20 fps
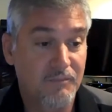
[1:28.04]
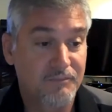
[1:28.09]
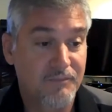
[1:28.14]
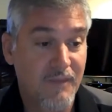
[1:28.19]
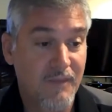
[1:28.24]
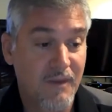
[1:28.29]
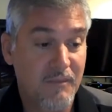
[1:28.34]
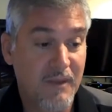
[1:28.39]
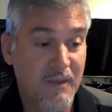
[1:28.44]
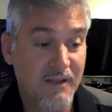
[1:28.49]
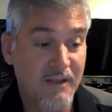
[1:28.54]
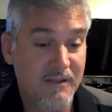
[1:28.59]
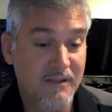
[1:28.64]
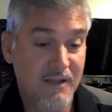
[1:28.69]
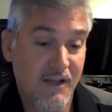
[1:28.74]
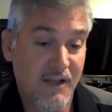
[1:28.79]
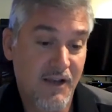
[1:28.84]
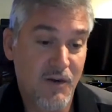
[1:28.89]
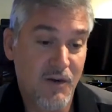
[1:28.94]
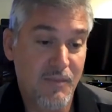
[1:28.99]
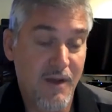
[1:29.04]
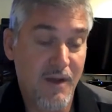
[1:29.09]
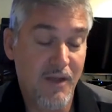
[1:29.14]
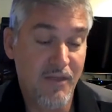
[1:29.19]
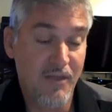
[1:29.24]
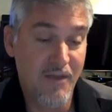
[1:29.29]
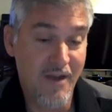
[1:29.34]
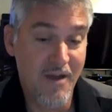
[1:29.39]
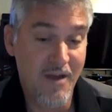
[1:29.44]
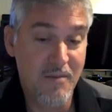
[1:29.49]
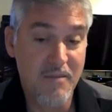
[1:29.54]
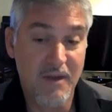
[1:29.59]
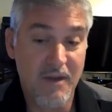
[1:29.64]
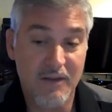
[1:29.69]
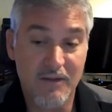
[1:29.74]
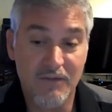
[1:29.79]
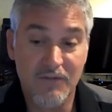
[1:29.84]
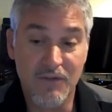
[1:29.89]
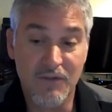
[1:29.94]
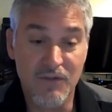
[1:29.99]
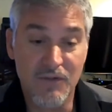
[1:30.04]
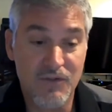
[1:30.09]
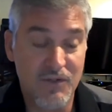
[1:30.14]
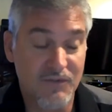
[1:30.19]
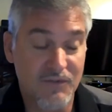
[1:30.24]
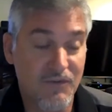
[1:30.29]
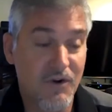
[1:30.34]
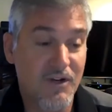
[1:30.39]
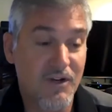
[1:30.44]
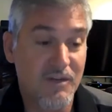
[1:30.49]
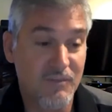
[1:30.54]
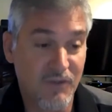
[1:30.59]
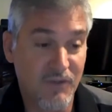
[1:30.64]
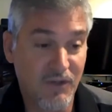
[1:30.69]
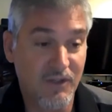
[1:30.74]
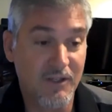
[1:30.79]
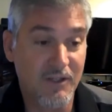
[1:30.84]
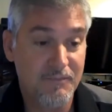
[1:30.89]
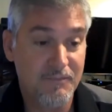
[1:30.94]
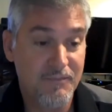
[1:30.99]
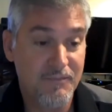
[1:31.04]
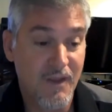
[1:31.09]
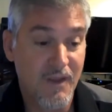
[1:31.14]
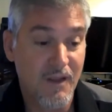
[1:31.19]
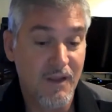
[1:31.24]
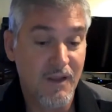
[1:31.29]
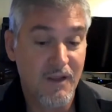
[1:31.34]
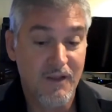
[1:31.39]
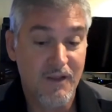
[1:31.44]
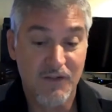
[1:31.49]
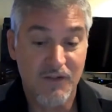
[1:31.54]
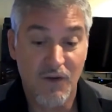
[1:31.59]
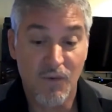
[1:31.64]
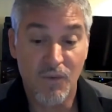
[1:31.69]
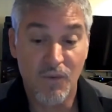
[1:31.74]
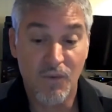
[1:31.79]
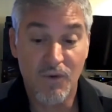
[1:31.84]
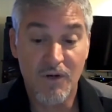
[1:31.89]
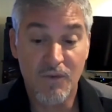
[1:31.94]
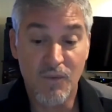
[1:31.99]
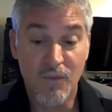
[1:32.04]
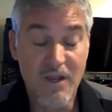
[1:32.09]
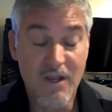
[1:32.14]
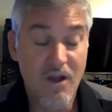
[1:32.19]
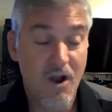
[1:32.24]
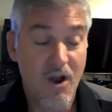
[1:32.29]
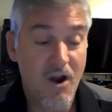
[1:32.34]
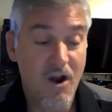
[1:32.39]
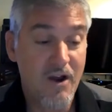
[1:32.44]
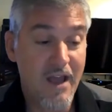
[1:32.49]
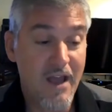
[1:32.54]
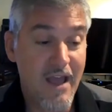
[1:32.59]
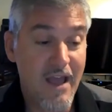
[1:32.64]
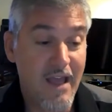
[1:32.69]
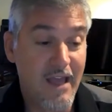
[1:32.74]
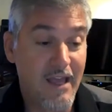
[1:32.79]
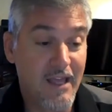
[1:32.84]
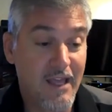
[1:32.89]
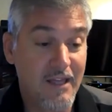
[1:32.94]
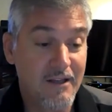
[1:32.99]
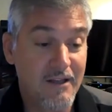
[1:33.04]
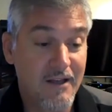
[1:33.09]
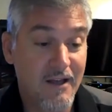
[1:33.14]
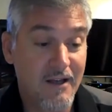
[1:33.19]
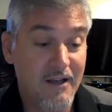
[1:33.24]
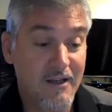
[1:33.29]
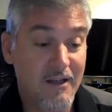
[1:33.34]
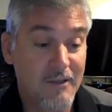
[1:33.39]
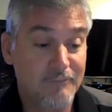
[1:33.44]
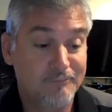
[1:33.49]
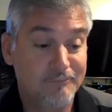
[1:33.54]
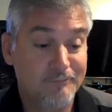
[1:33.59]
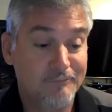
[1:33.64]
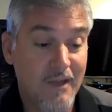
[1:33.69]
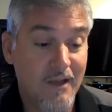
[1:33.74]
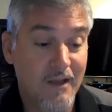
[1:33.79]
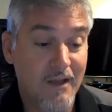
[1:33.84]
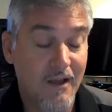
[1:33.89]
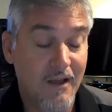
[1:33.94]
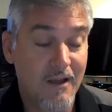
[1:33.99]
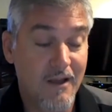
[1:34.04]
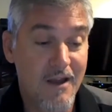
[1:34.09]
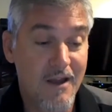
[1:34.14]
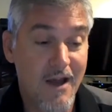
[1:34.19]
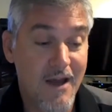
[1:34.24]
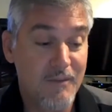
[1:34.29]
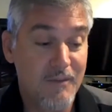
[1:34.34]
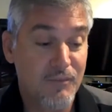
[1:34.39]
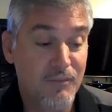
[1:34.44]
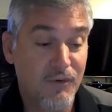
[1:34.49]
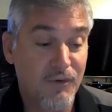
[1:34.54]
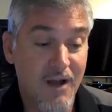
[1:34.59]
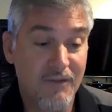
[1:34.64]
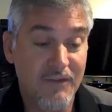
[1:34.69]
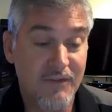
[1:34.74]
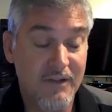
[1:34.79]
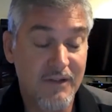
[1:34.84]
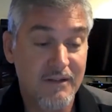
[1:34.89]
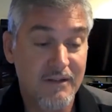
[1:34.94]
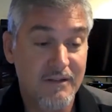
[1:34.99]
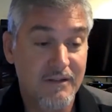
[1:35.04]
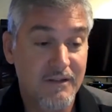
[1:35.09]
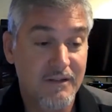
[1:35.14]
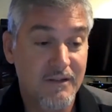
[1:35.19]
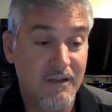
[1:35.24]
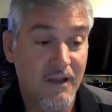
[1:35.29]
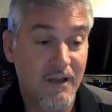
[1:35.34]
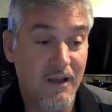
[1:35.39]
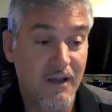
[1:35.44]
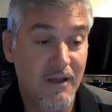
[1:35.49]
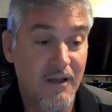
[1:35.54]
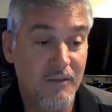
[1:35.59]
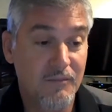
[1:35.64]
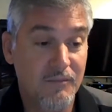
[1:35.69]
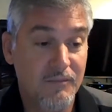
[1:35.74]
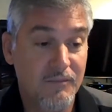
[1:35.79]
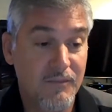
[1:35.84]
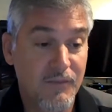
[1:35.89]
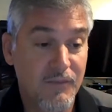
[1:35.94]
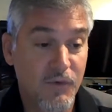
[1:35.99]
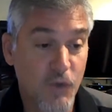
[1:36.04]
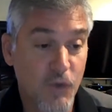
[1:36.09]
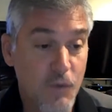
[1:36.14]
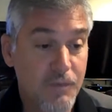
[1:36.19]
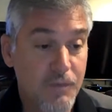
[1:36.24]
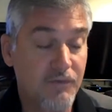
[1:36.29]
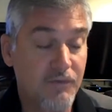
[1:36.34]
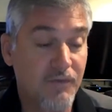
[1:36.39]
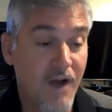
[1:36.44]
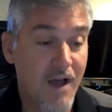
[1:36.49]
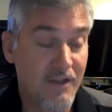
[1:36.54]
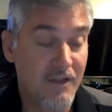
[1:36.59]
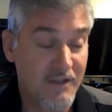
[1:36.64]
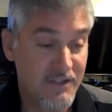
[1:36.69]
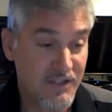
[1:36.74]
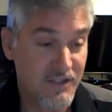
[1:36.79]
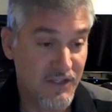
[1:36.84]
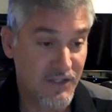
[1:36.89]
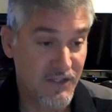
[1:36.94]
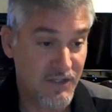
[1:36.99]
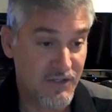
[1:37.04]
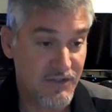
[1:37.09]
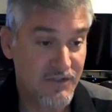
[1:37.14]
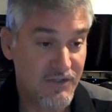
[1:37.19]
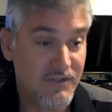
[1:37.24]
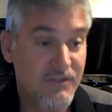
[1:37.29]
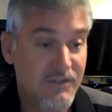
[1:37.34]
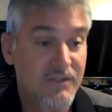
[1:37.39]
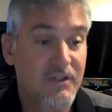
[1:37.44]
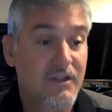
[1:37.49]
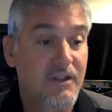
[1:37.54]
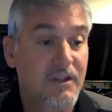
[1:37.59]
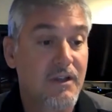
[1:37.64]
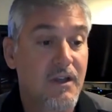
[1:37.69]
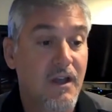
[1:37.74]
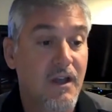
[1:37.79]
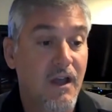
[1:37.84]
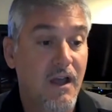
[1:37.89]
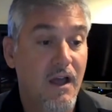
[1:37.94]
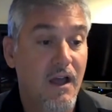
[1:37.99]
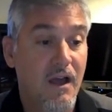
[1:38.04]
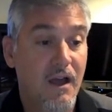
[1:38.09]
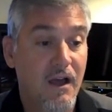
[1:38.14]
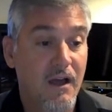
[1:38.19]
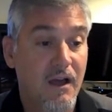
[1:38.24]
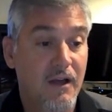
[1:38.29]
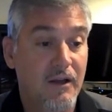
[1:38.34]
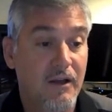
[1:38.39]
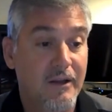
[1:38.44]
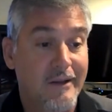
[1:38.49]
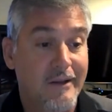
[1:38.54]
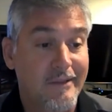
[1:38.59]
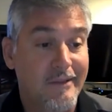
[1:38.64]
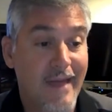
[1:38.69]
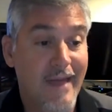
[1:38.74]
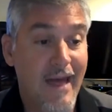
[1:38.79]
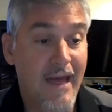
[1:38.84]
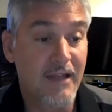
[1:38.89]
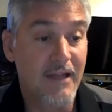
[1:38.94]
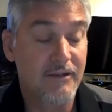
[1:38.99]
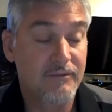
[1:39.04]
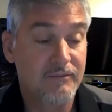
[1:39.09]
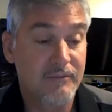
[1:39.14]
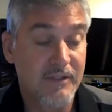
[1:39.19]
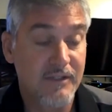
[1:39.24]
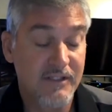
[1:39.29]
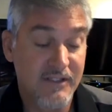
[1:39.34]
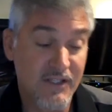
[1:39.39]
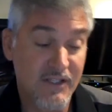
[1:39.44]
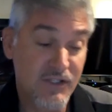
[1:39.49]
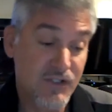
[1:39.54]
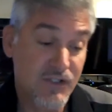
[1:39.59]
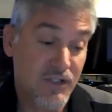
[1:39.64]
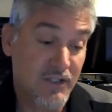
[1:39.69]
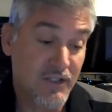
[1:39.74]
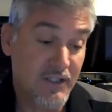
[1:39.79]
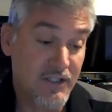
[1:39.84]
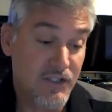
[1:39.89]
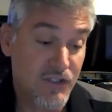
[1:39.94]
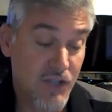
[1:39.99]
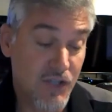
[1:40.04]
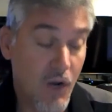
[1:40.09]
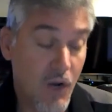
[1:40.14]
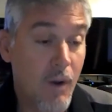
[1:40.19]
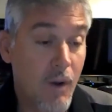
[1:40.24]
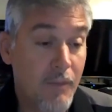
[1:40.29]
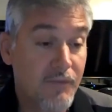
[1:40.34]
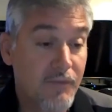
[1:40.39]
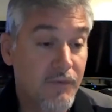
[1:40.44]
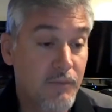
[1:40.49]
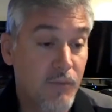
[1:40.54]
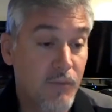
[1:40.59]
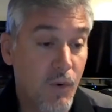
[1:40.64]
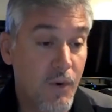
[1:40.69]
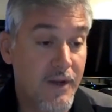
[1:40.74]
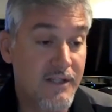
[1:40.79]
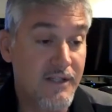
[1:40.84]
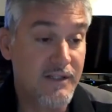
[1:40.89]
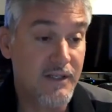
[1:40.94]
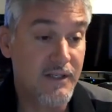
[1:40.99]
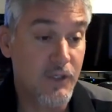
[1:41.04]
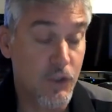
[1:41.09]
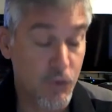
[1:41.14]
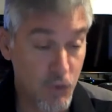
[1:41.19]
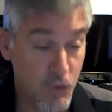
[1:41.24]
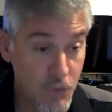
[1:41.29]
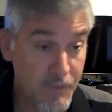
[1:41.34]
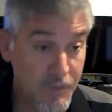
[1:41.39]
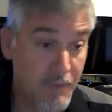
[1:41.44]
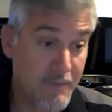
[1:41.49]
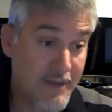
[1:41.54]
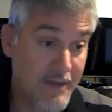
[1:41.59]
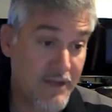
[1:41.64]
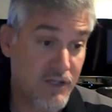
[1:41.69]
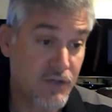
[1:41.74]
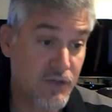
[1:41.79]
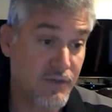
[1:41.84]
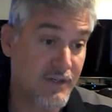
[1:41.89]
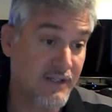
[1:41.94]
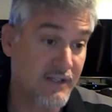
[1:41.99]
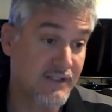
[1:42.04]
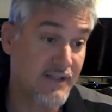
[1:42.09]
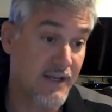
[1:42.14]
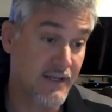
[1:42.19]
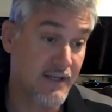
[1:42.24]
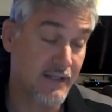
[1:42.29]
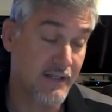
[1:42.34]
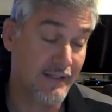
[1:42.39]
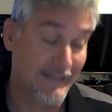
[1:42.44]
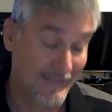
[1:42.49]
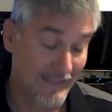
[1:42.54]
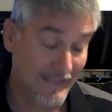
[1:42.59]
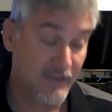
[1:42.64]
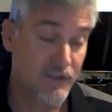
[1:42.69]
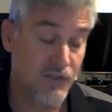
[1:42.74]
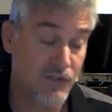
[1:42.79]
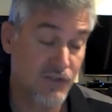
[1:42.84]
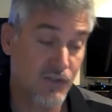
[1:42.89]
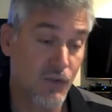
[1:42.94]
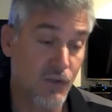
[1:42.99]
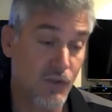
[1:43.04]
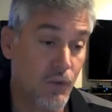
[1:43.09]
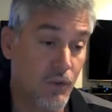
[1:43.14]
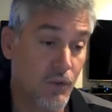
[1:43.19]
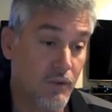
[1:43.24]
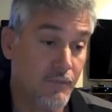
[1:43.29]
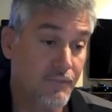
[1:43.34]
because they care about them and the future of our community. So we are a nonprofit group of volunteers that essentially show up for boys in a group mentoring setting in the school.